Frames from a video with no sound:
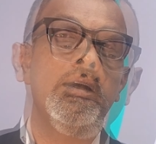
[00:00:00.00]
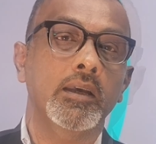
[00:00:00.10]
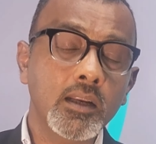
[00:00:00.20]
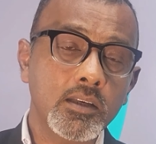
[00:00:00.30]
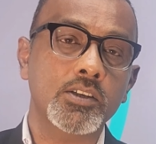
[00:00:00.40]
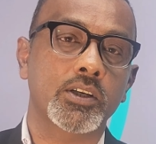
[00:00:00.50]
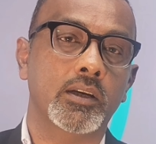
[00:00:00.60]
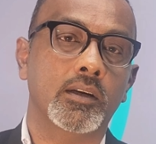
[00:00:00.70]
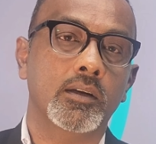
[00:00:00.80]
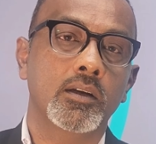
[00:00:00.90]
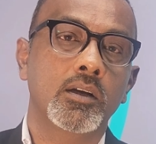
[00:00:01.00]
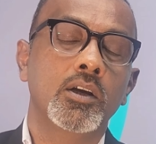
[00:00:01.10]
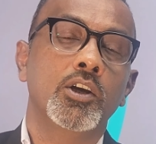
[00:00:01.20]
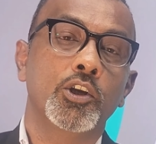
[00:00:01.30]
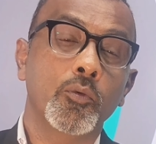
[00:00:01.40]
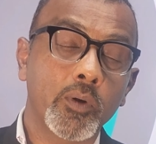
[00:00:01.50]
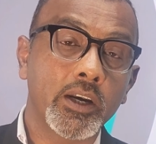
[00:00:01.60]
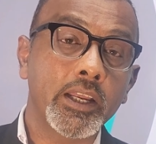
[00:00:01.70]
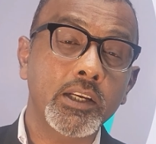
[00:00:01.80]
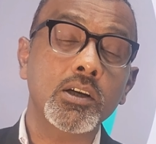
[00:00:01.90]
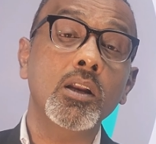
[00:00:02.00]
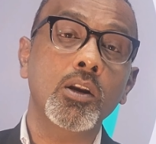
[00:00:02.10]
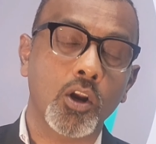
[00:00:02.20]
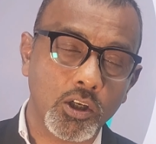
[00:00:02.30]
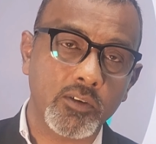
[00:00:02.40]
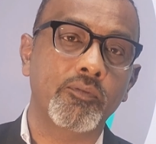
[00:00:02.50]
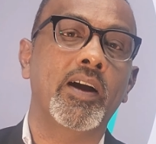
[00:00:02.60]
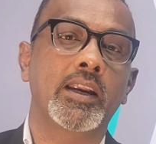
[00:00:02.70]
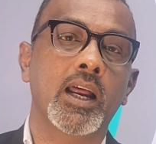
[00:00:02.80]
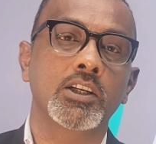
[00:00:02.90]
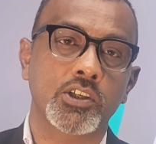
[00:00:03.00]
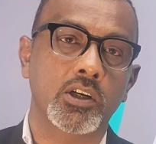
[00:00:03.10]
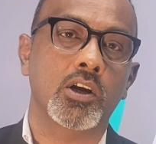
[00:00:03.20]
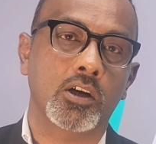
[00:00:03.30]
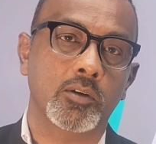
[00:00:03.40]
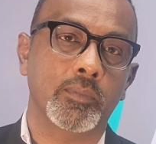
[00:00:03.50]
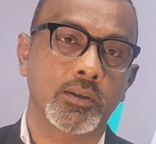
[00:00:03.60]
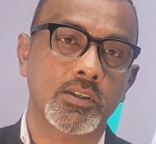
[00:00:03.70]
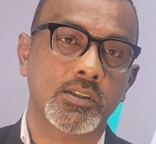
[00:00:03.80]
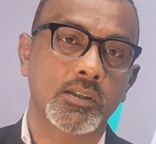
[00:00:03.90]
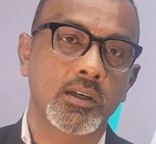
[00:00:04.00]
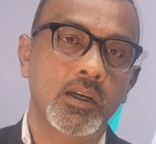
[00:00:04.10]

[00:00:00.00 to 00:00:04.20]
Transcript: In addition, you will need a lot of financial documents